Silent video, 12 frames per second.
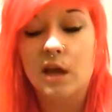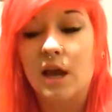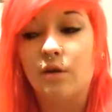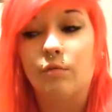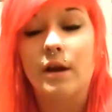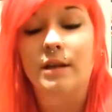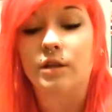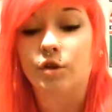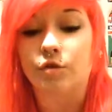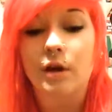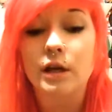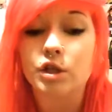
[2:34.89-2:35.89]
I read the
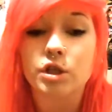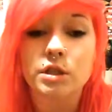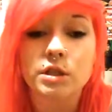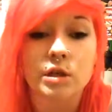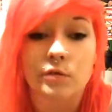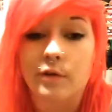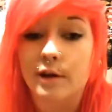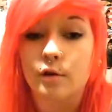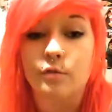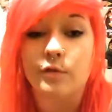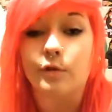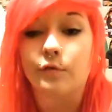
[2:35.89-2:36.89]
directions, I read it
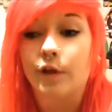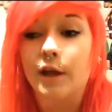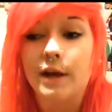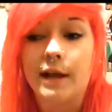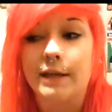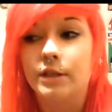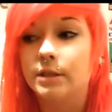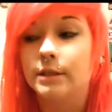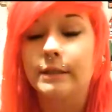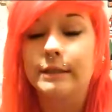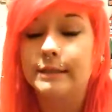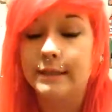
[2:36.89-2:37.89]
over and over again, I
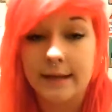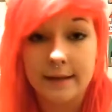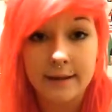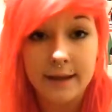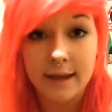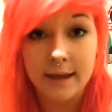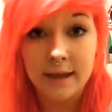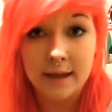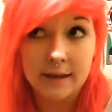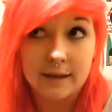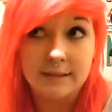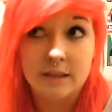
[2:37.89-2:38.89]
just didn't see it.
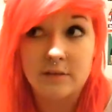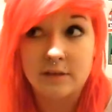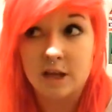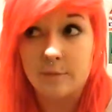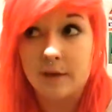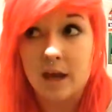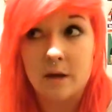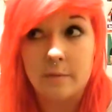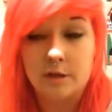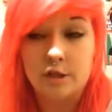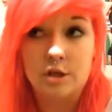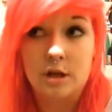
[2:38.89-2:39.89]
It didn't even tell me how
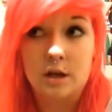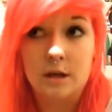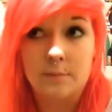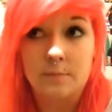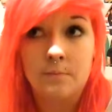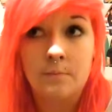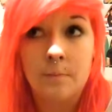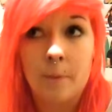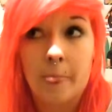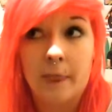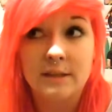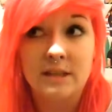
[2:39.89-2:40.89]
much
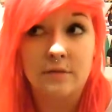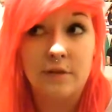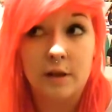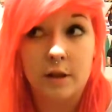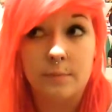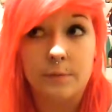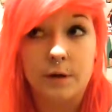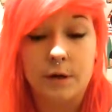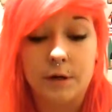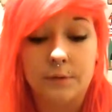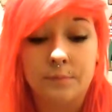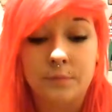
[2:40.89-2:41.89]

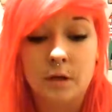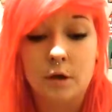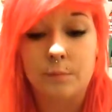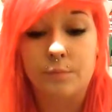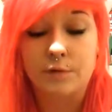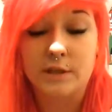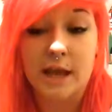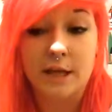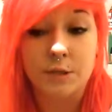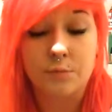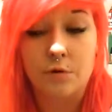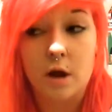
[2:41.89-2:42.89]
developer
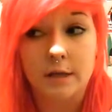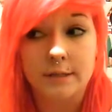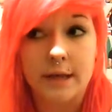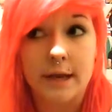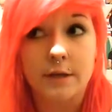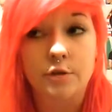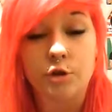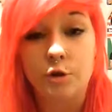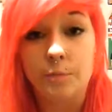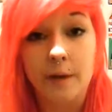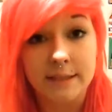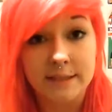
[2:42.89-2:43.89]
/ peroxide
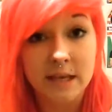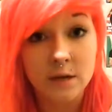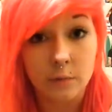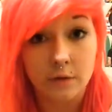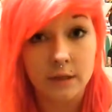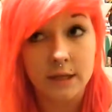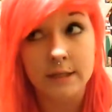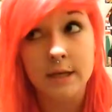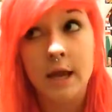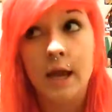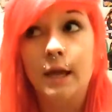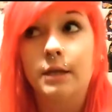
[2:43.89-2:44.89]
to mix in with
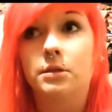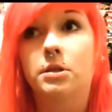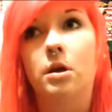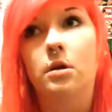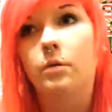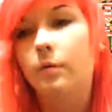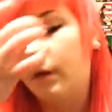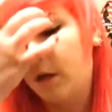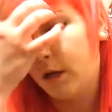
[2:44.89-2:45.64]
it. So